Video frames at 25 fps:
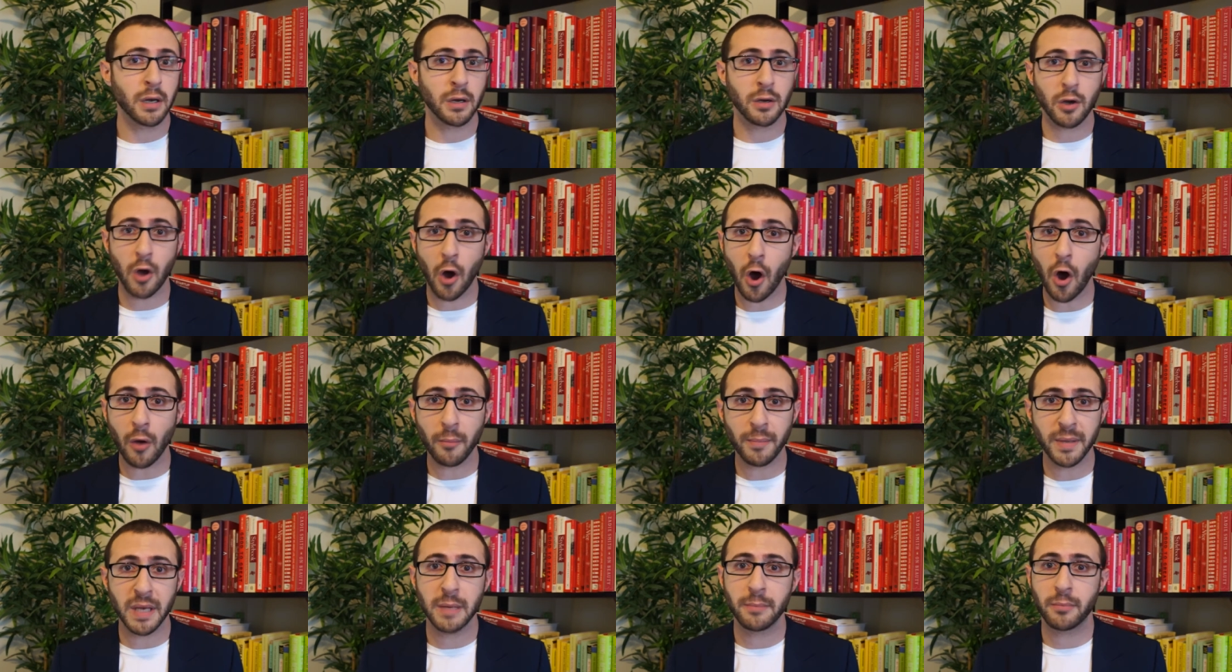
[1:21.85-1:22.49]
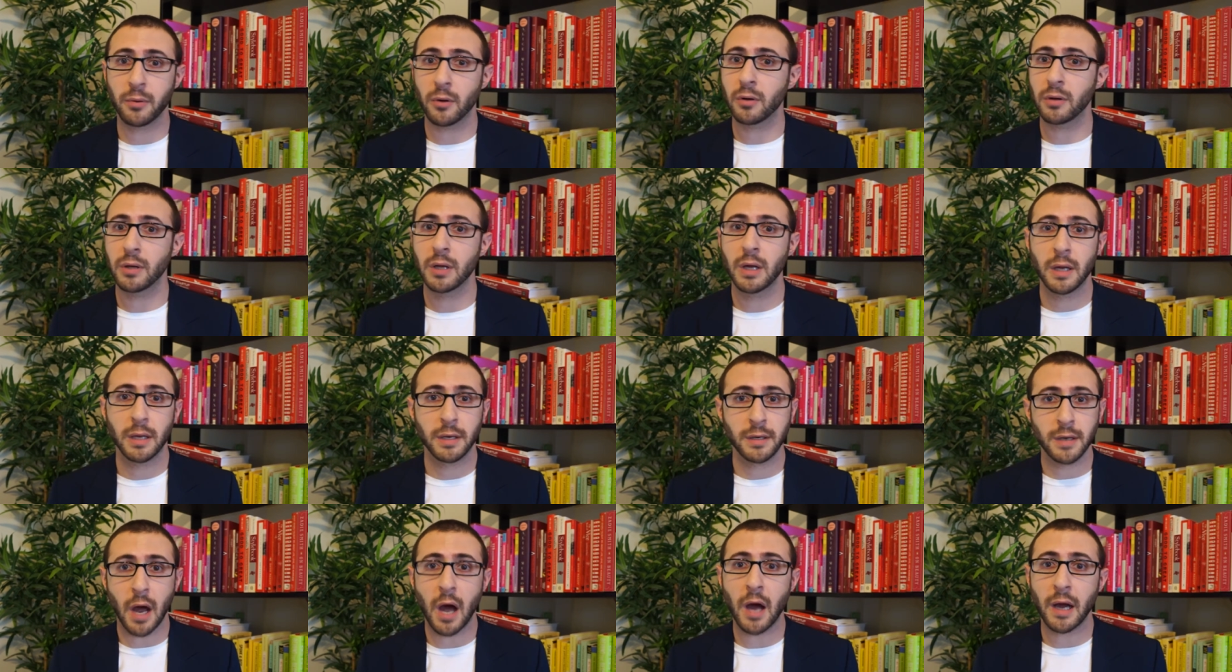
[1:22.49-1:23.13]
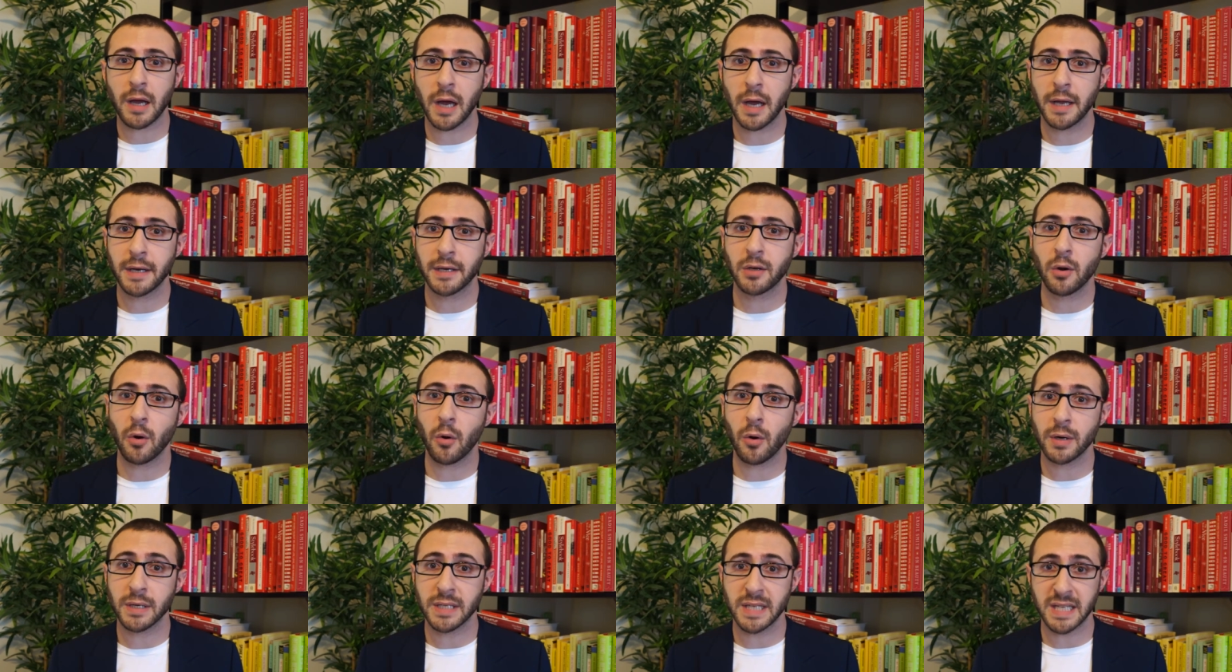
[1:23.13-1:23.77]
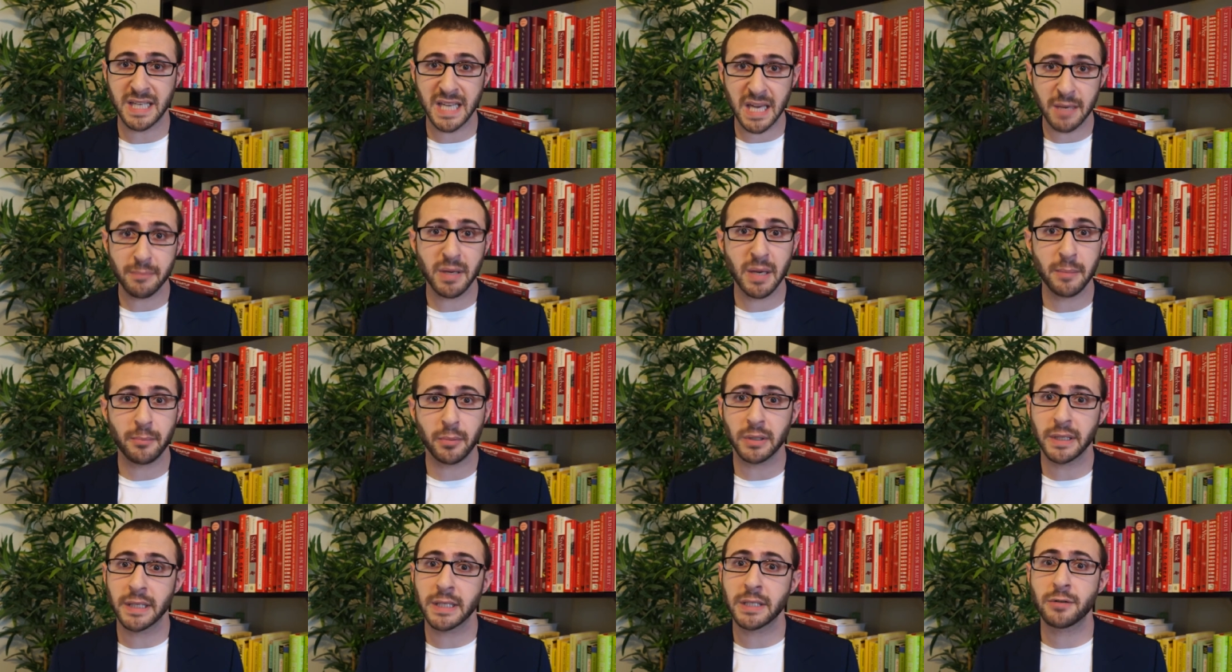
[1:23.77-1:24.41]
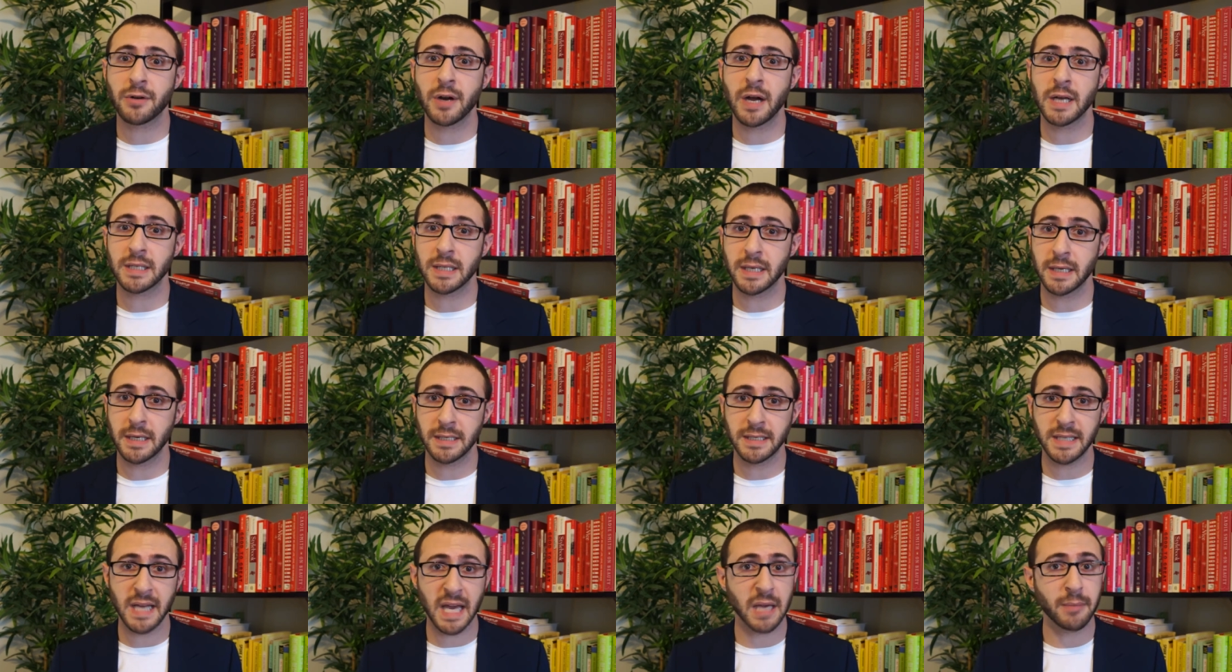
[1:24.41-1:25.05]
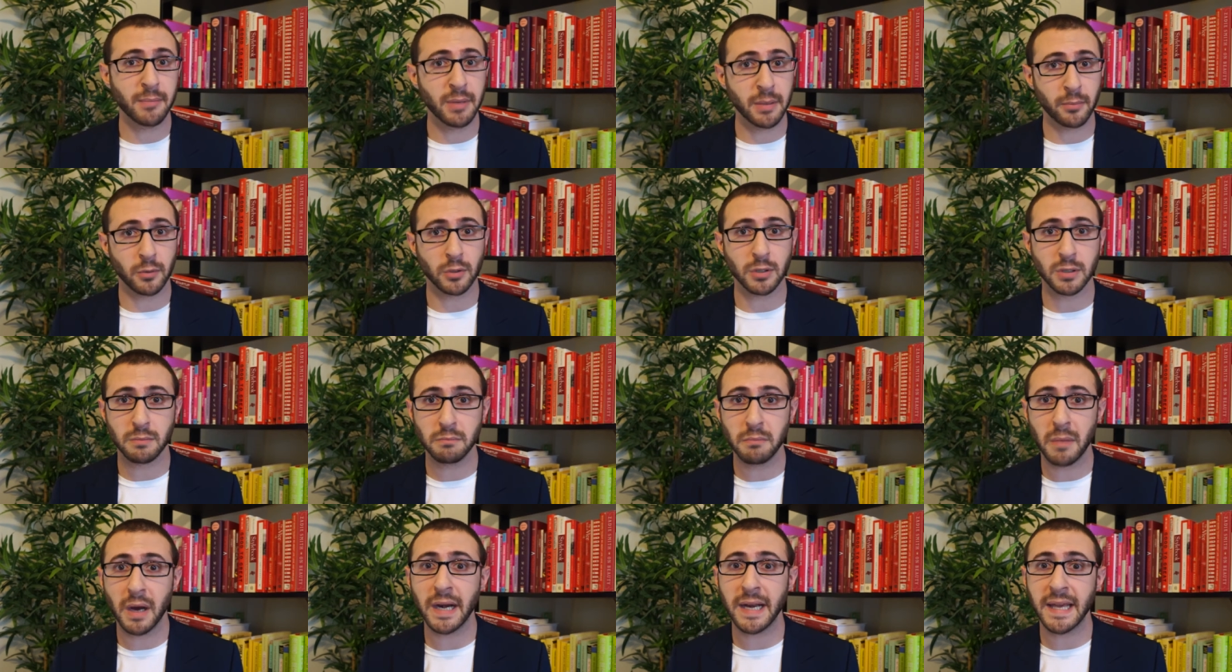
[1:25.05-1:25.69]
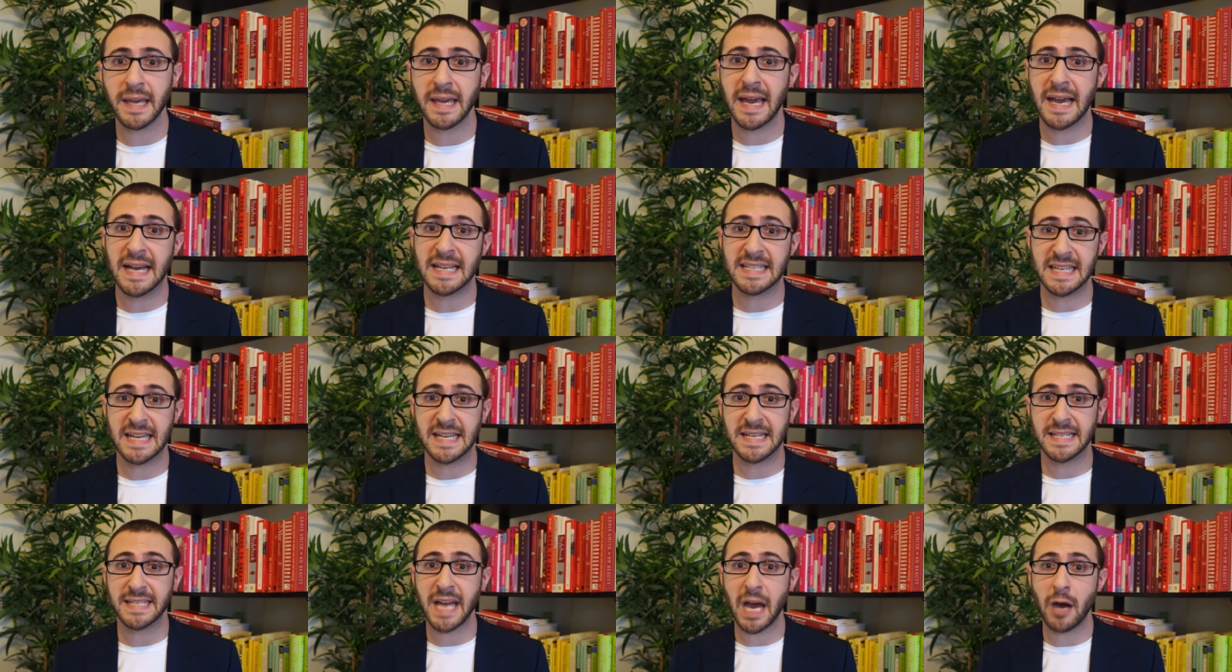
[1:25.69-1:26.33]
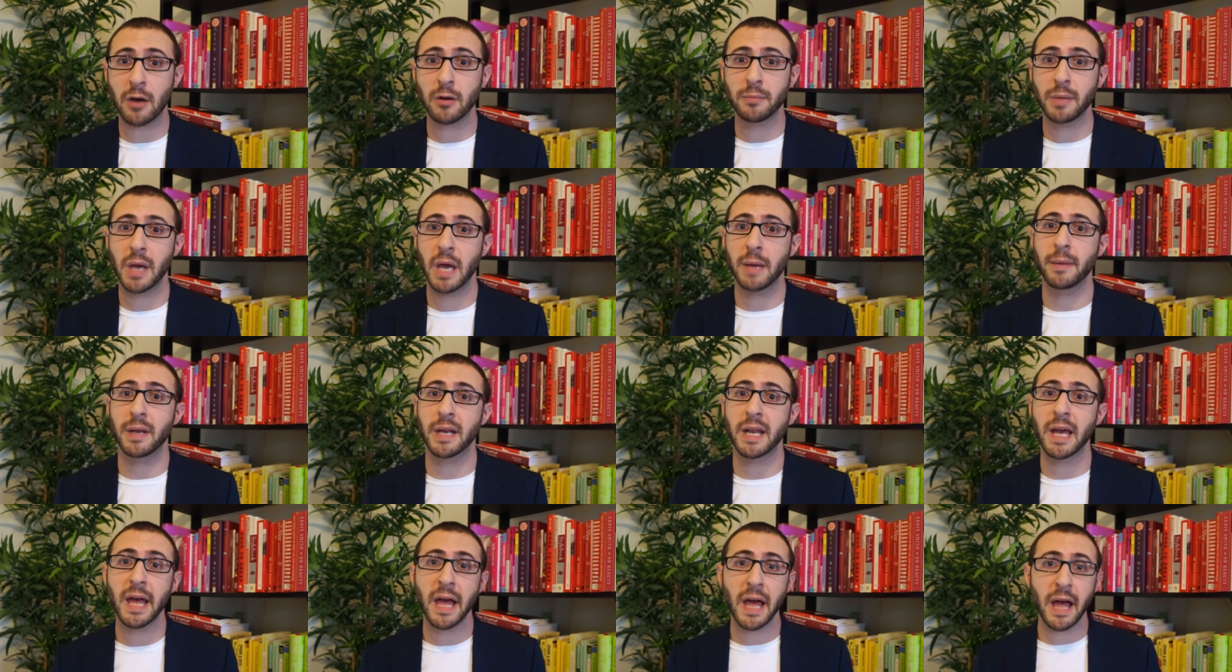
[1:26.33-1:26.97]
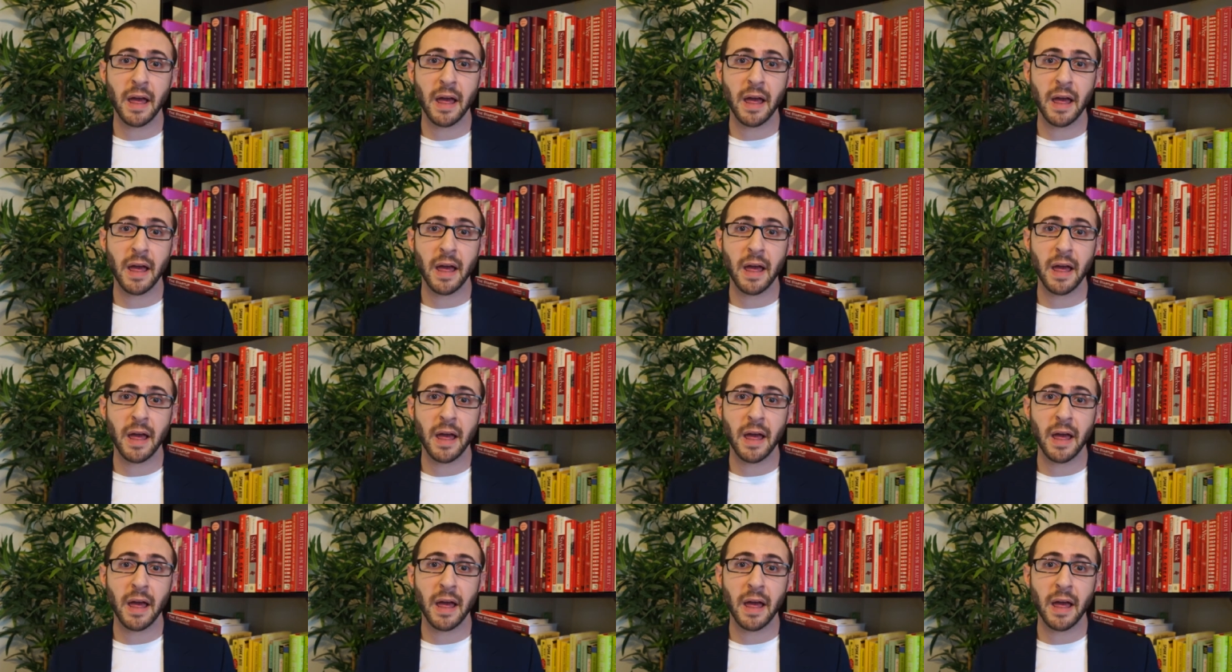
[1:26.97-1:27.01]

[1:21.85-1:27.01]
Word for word: call people, knock on doors, and get people interested and take people's money as a down payment.